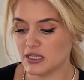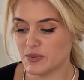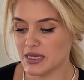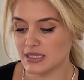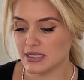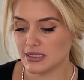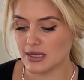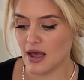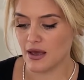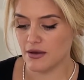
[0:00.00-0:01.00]
pieces
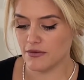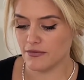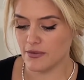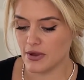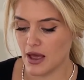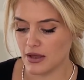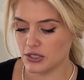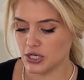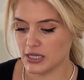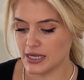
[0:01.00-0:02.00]
of
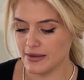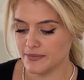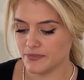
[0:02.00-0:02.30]
chili.